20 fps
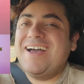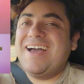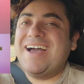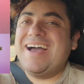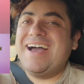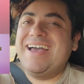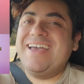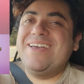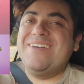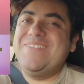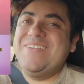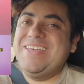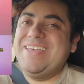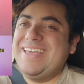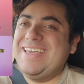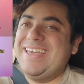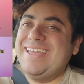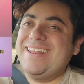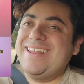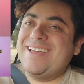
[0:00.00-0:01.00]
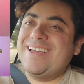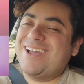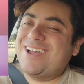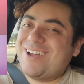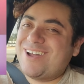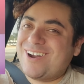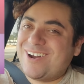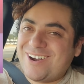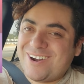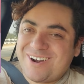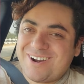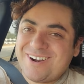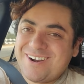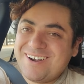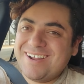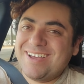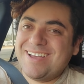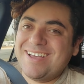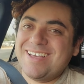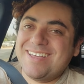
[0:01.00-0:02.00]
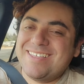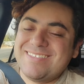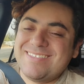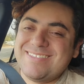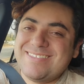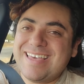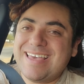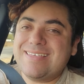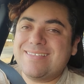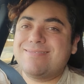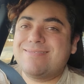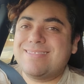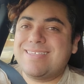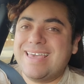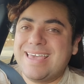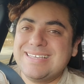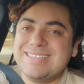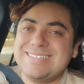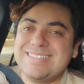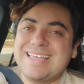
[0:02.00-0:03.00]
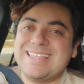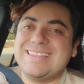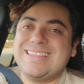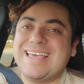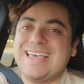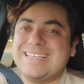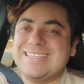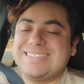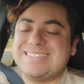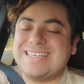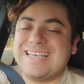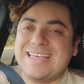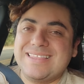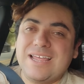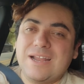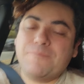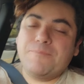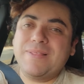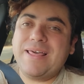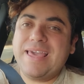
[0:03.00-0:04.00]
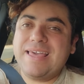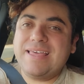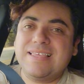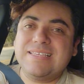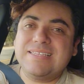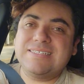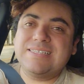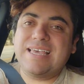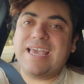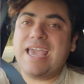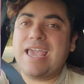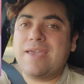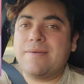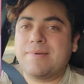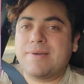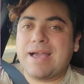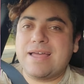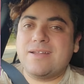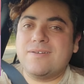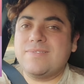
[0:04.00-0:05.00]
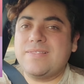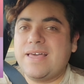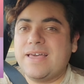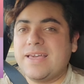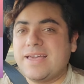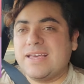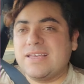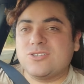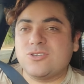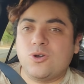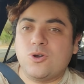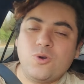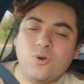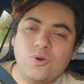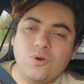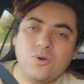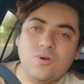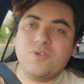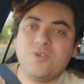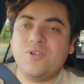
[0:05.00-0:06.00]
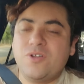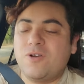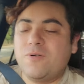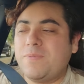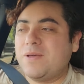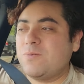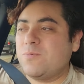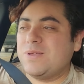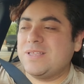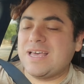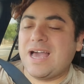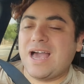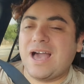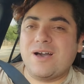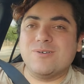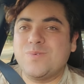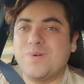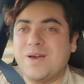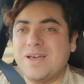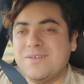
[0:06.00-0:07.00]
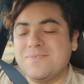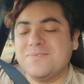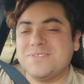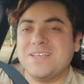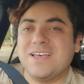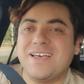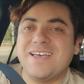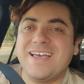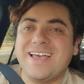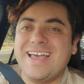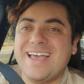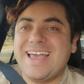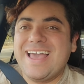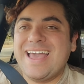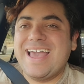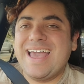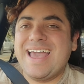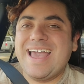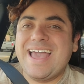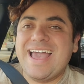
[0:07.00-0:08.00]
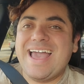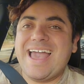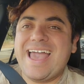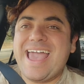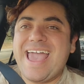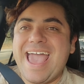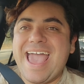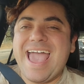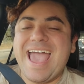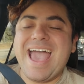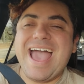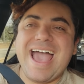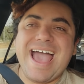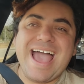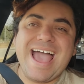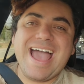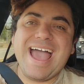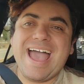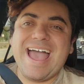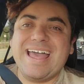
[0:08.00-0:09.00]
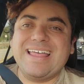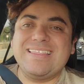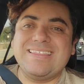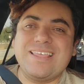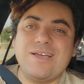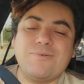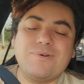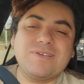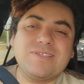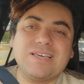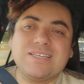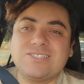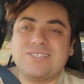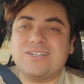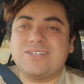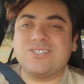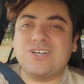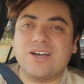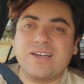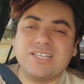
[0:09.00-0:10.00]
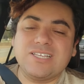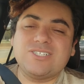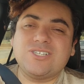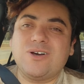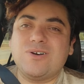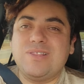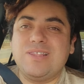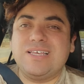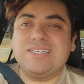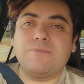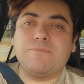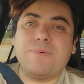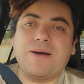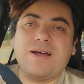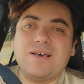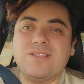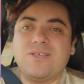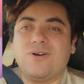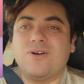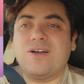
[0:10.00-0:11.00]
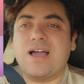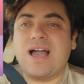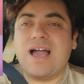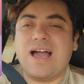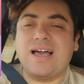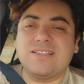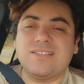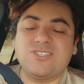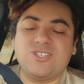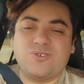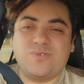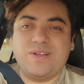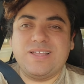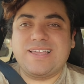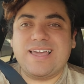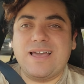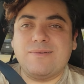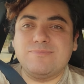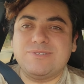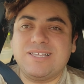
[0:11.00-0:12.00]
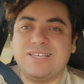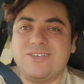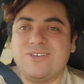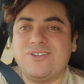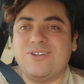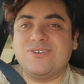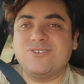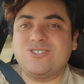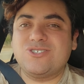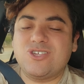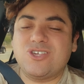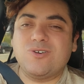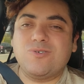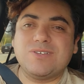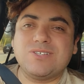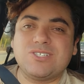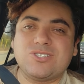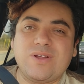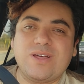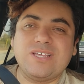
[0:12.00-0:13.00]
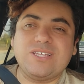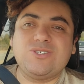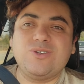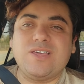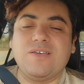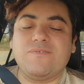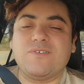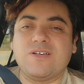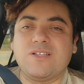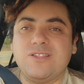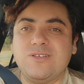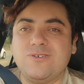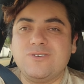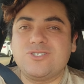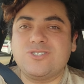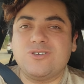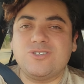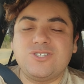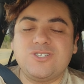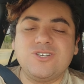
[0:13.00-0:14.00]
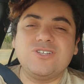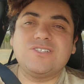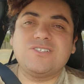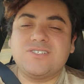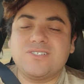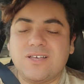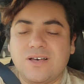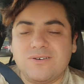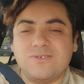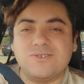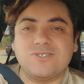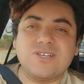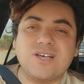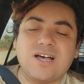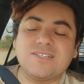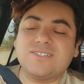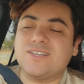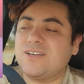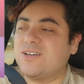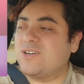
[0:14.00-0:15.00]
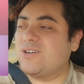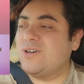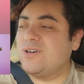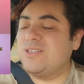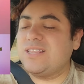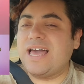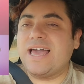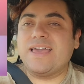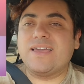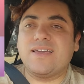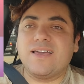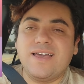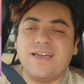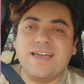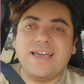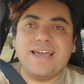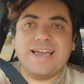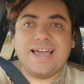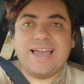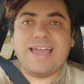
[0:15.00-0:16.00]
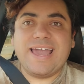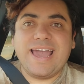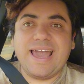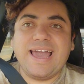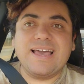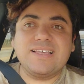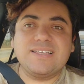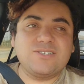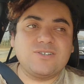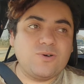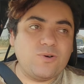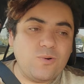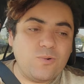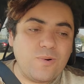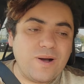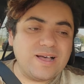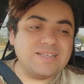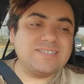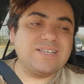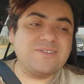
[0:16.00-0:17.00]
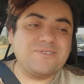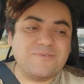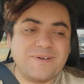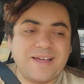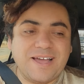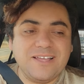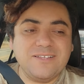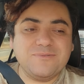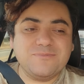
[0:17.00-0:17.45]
I mean, girl. The things that they say, they're playing game kind of like Guess Who, you know, but with housewives and uh, they were just uh, talking. So Lisa Barlow got Dorit Kemsley, you know, so she was trying to give clues so, so, so Sutton could like guess who was it, right?